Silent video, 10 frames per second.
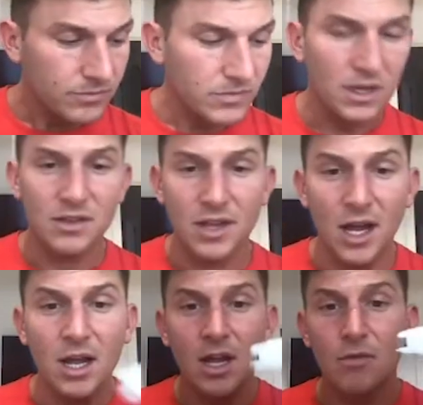
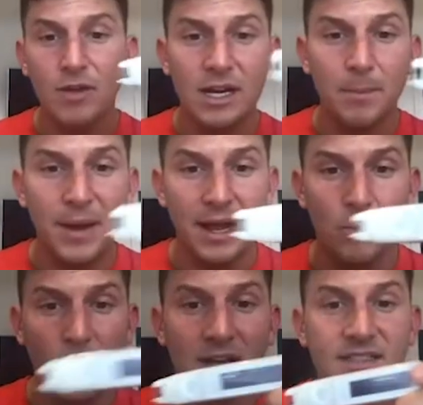The Reader Pen
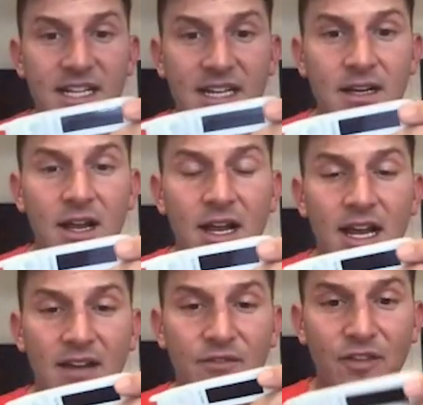works in
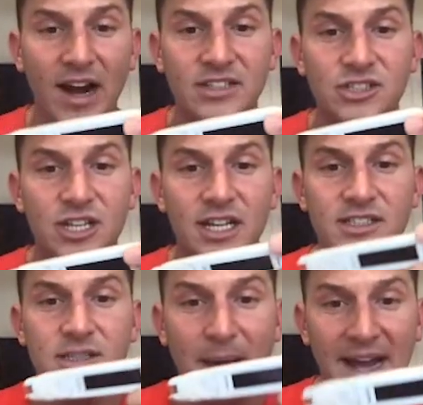French and
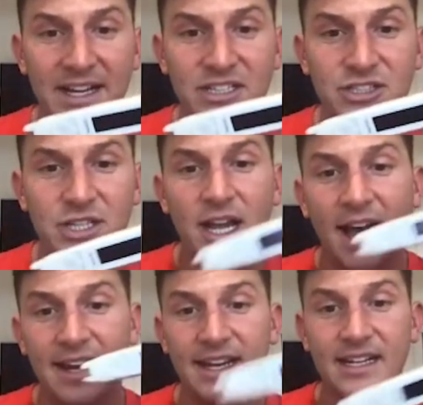Spanish
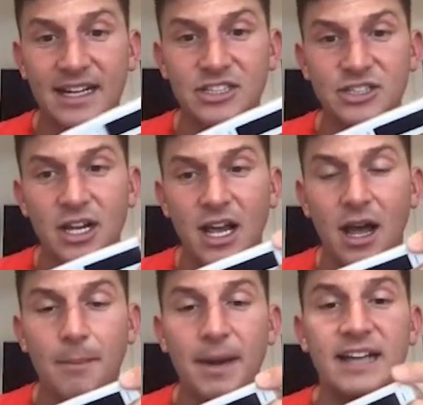and English.
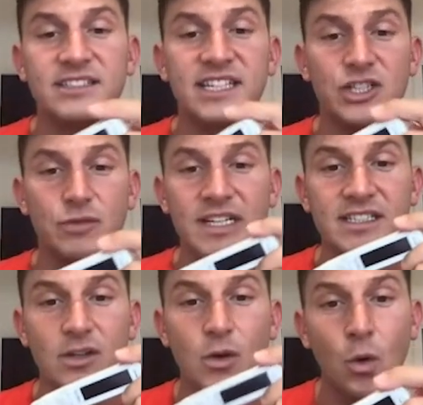It has dictionaries in
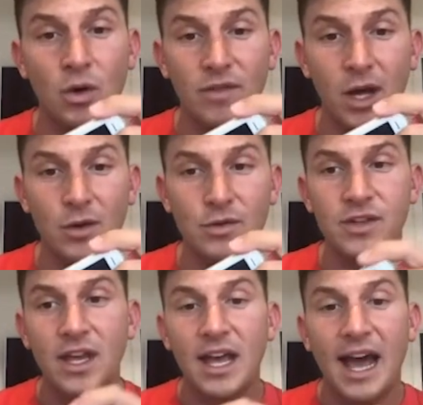all of those,
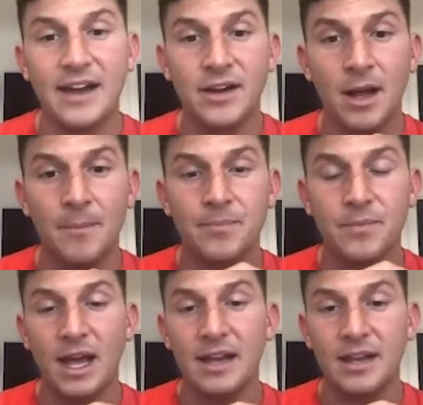and
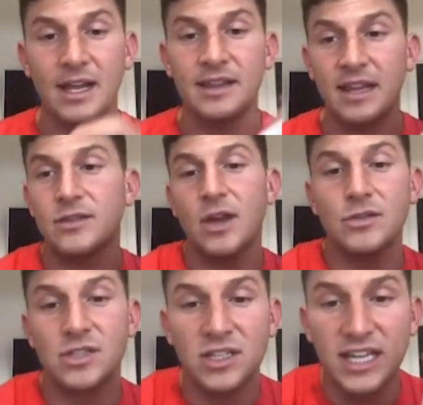those are
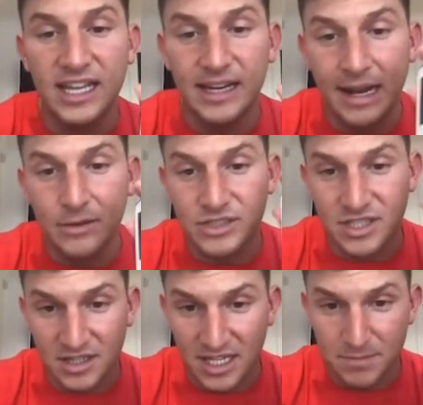the key languages that
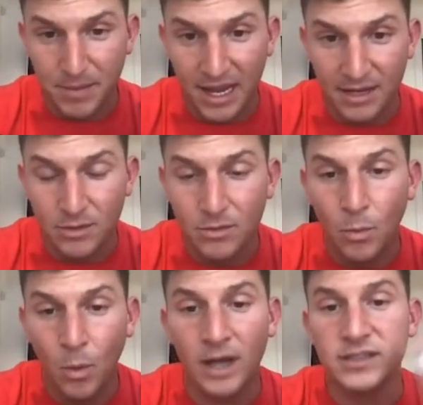this pen
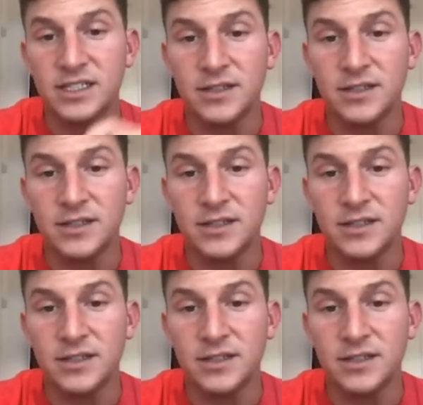works in.